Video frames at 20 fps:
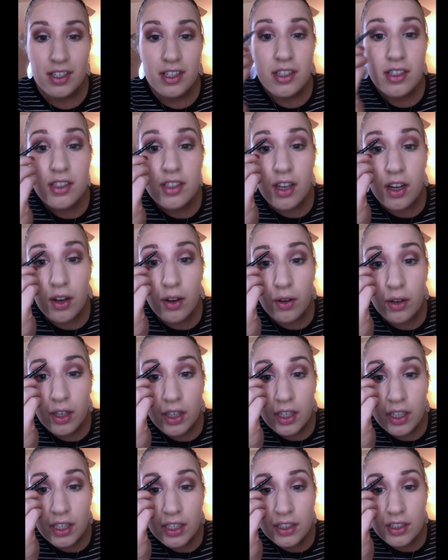So
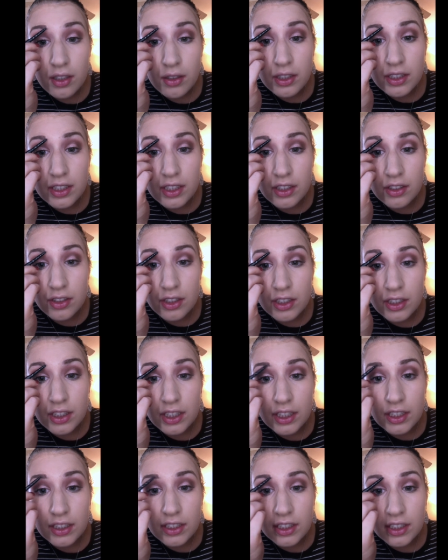it's always
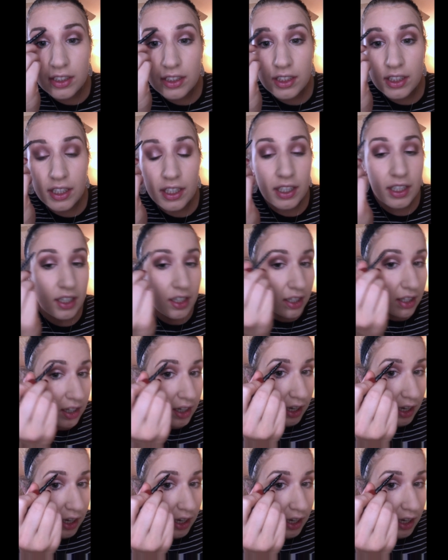interesting to see